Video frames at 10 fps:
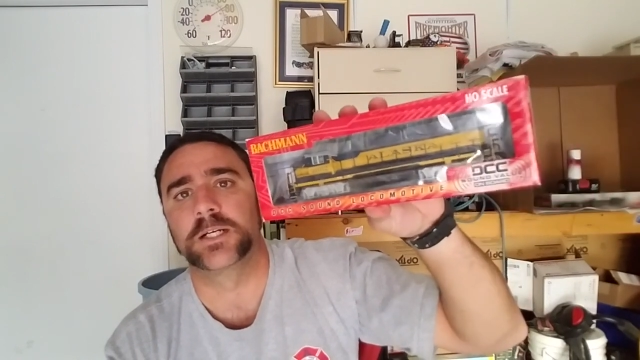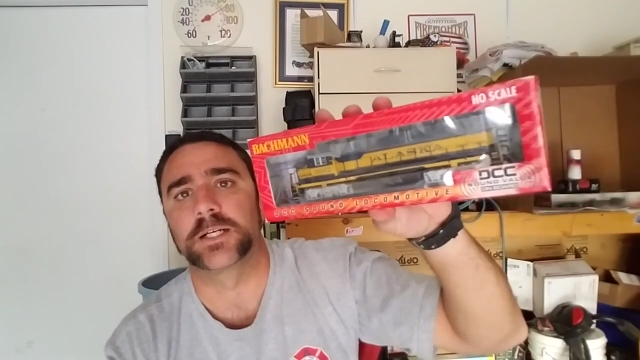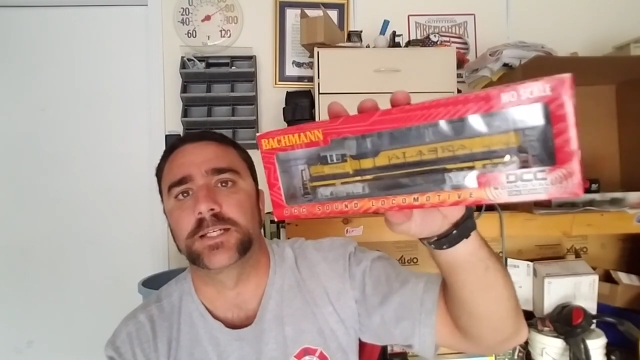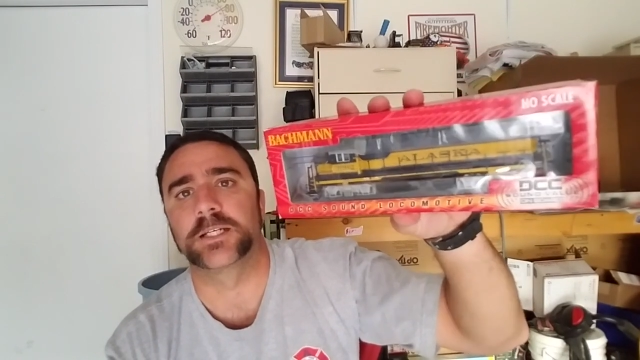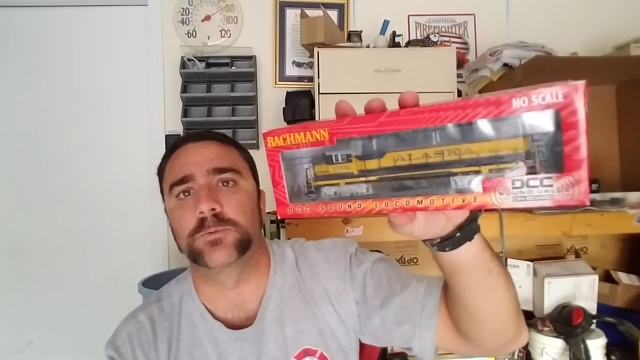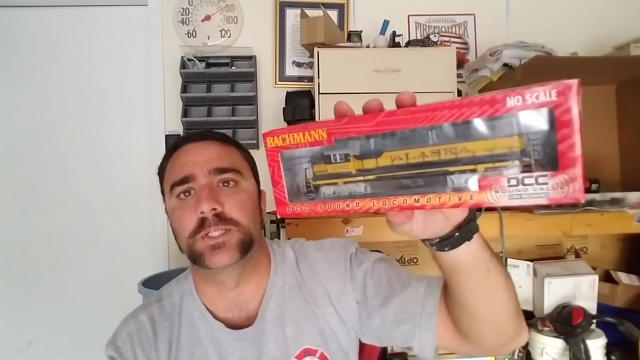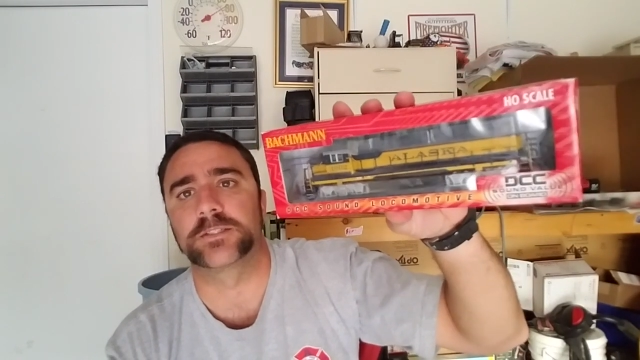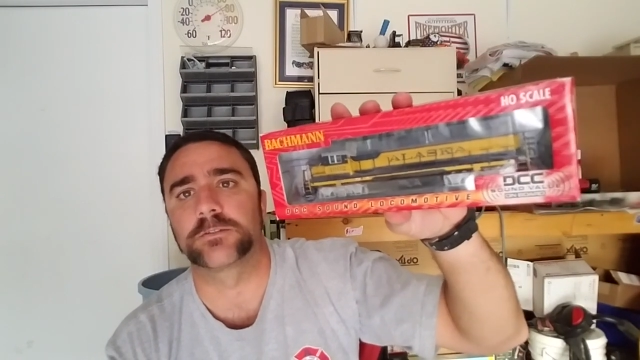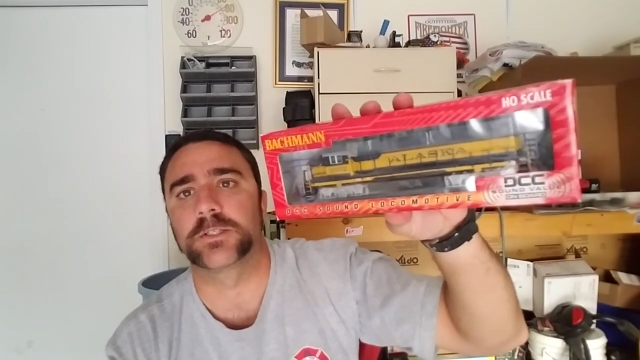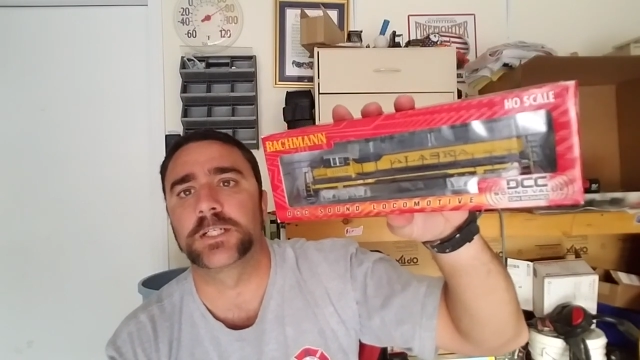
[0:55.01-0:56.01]
I can't wait
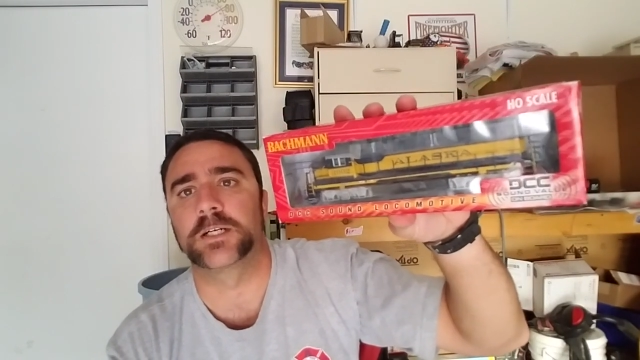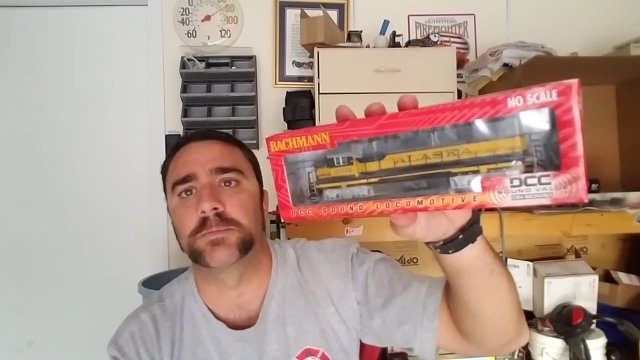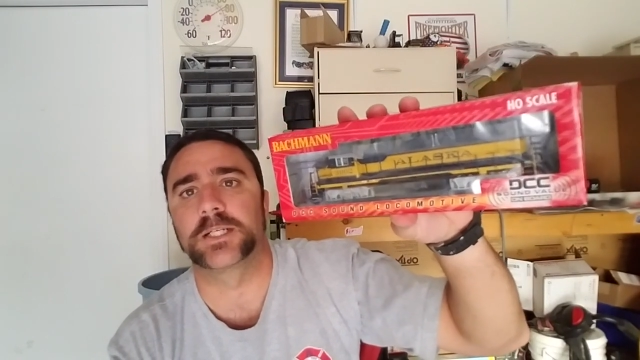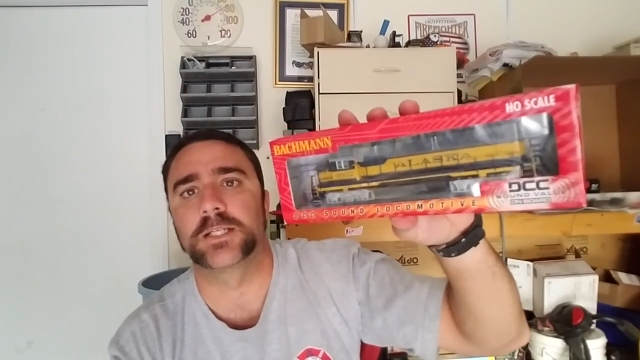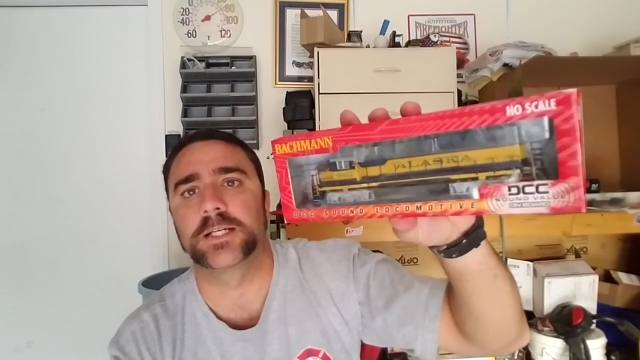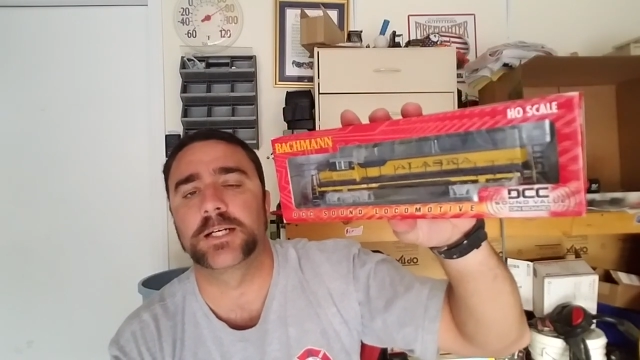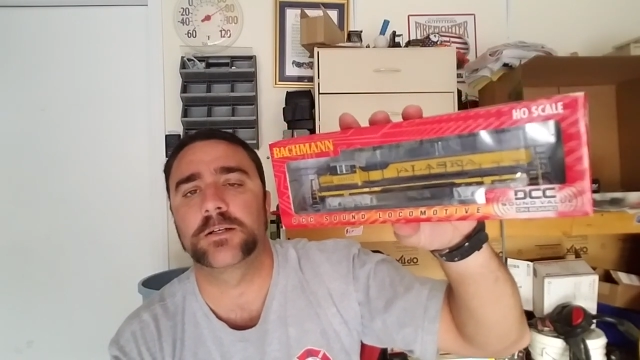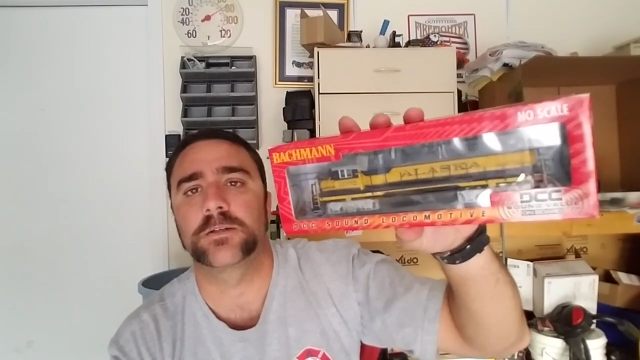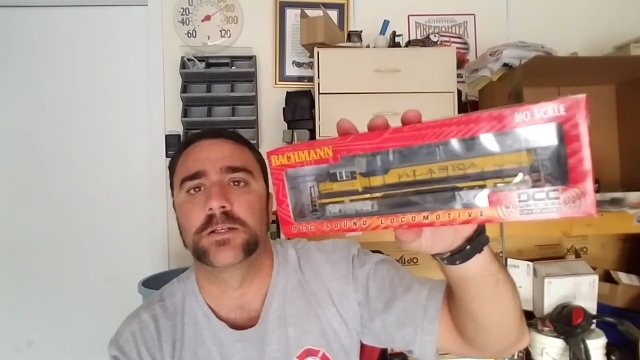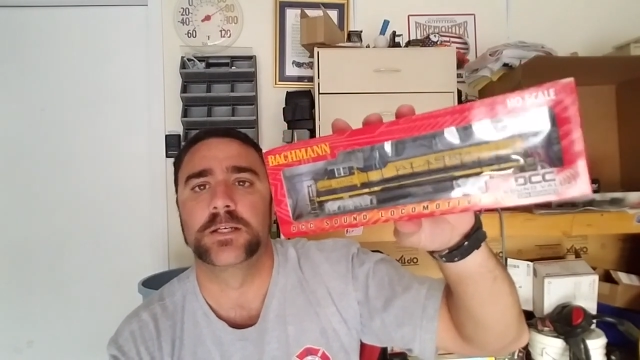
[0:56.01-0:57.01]
to run it on my
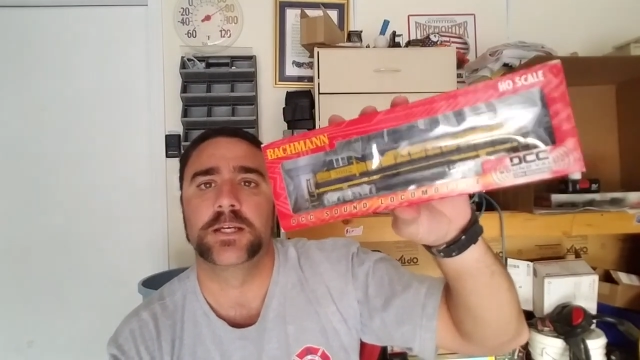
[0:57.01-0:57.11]
layout.